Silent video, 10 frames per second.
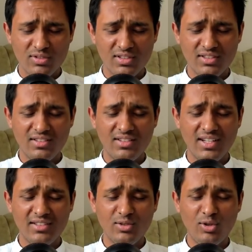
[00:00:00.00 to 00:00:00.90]
just
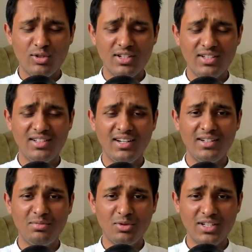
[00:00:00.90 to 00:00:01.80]
as Lord Krishna
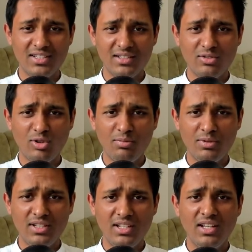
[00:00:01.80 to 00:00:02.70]
had protected
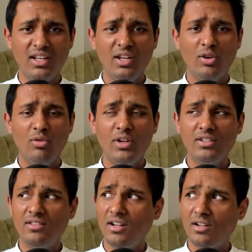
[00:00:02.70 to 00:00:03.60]
Draupadi when
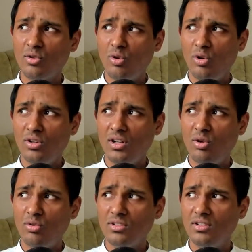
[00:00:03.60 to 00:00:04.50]
she had called
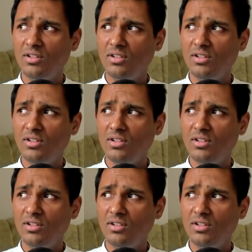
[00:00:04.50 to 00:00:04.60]
out